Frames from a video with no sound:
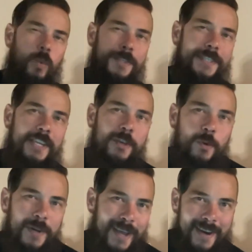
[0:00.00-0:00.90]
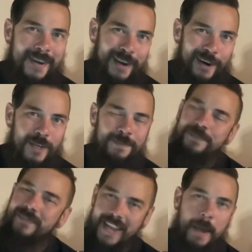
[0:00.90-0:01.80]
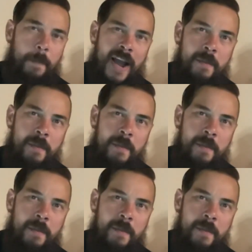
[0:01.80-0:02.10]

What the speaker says: We'll see you again here at My